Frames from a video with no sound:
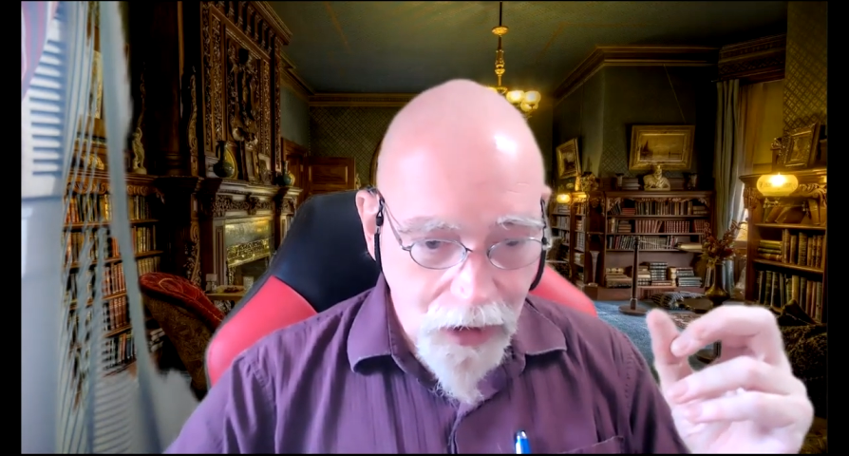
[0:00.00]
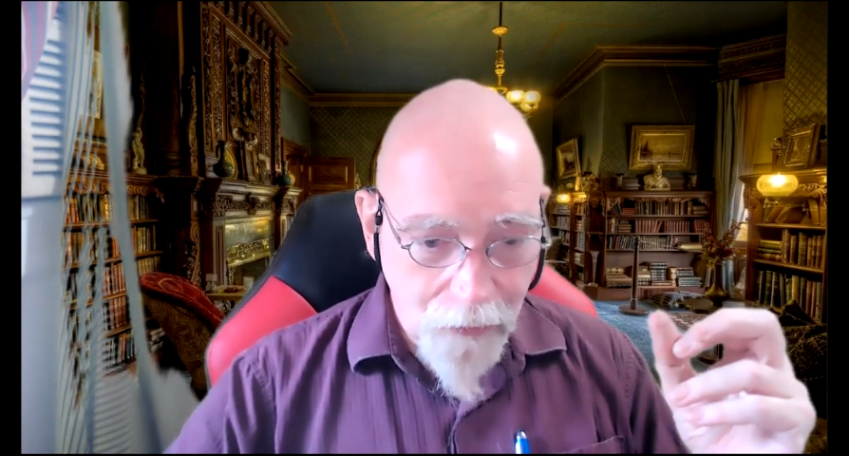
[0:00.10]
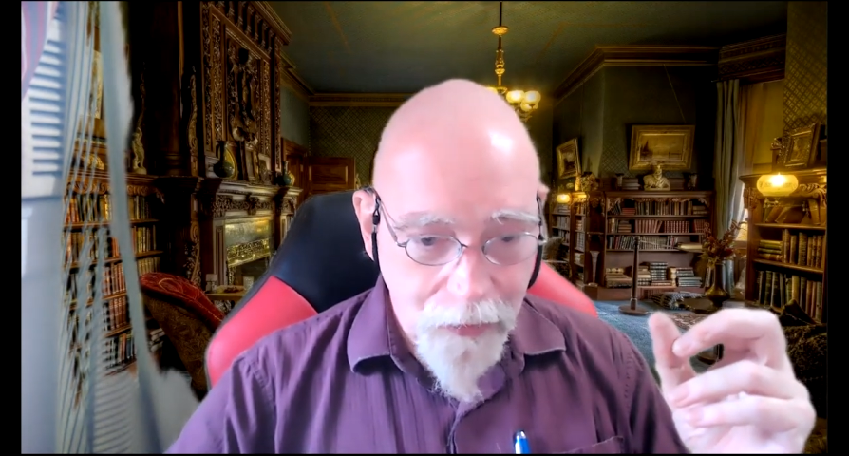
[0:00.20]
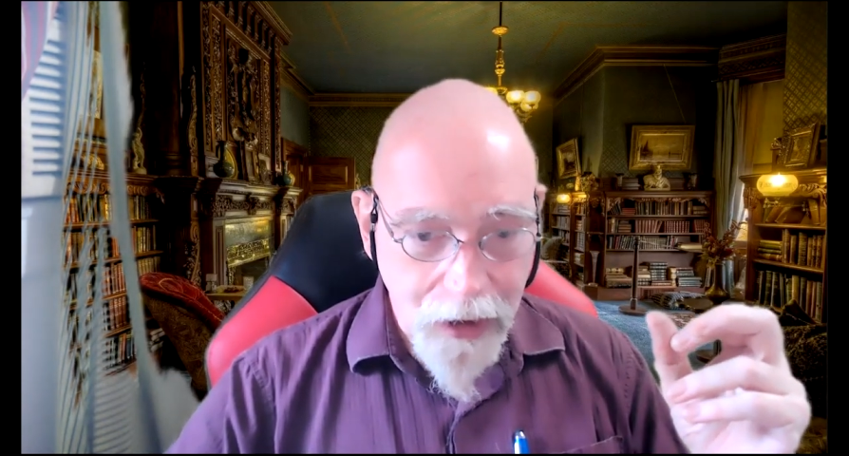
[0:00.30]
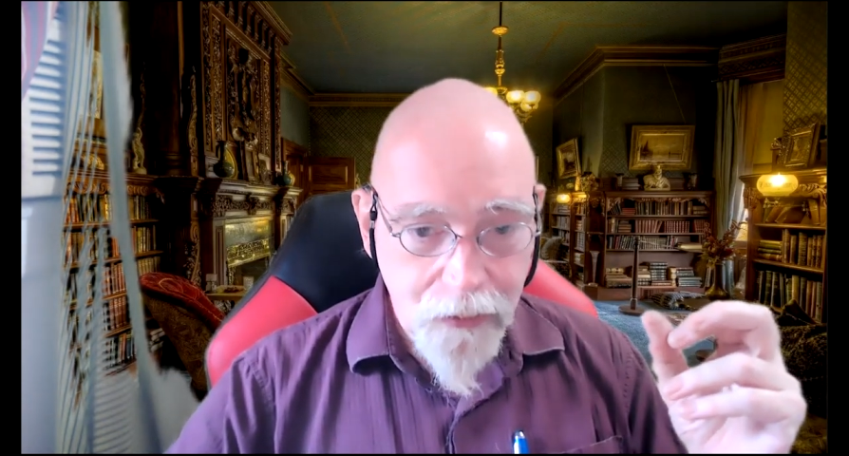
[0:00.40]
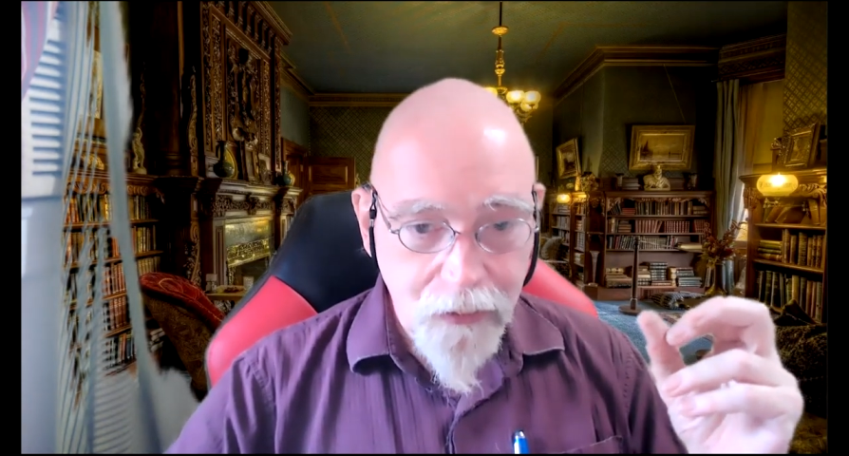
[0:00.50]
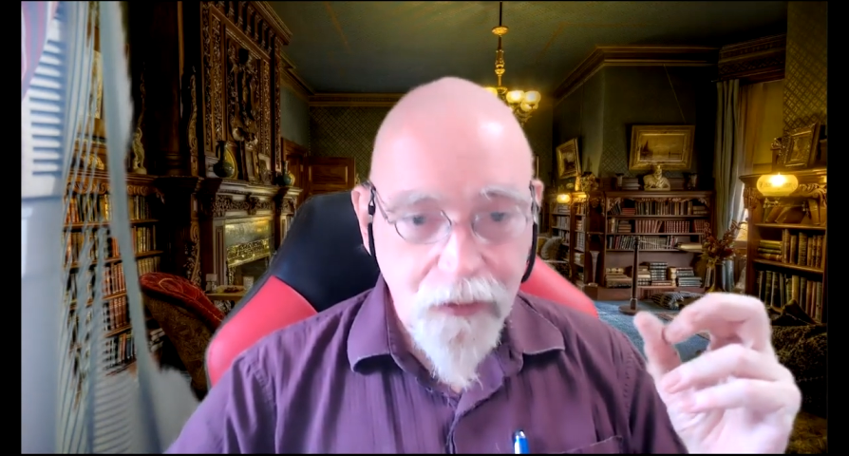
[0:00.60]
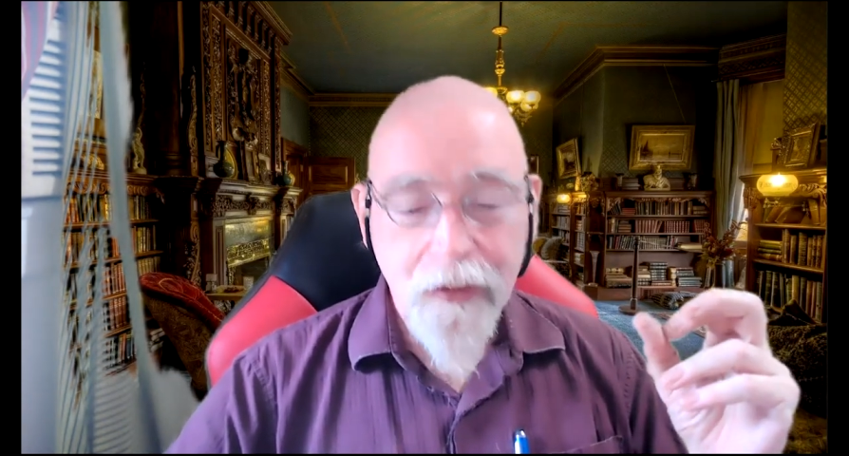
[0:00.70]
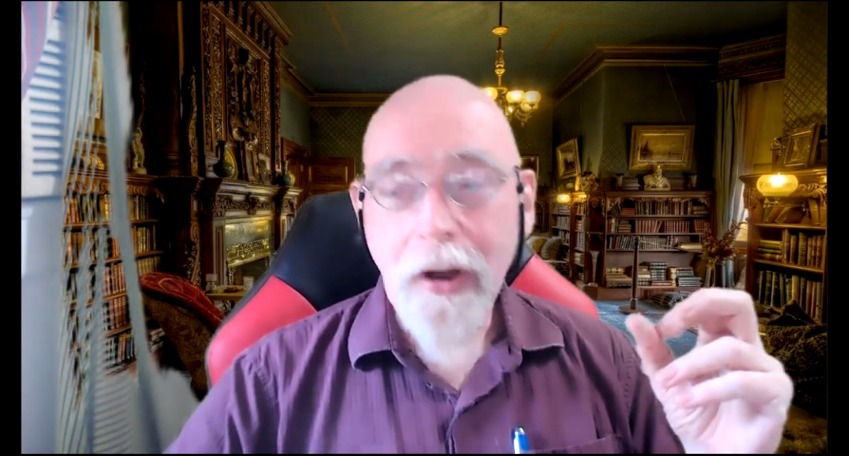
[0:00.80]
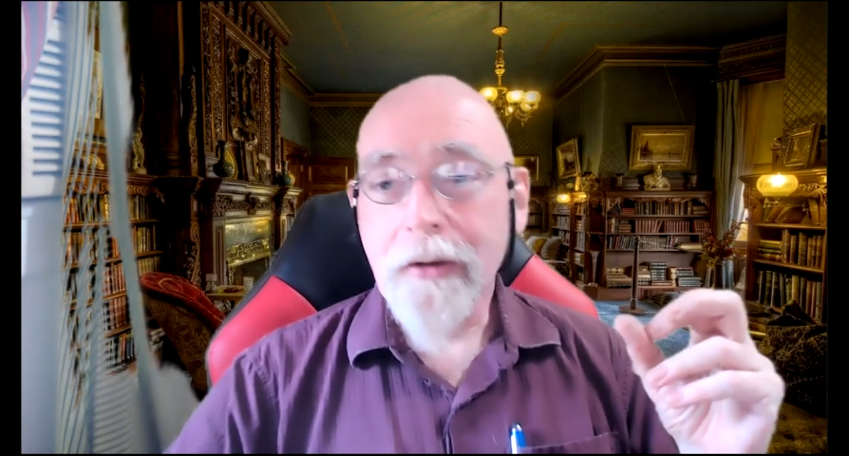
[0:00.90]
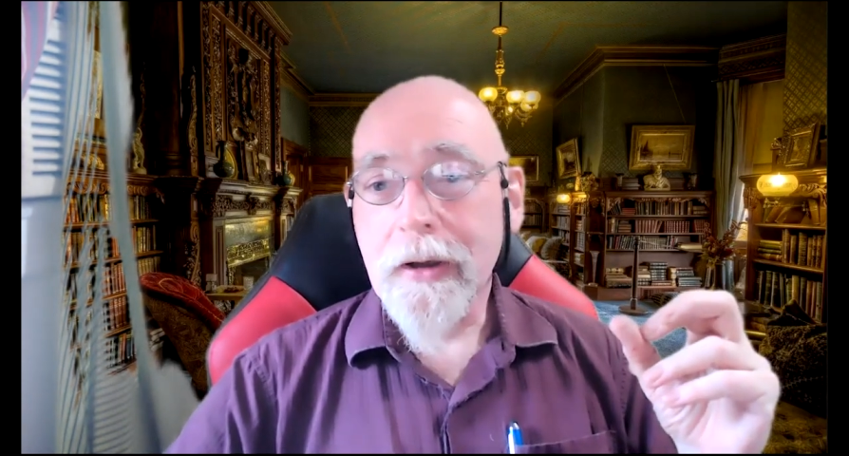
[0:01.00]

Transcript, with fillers: about at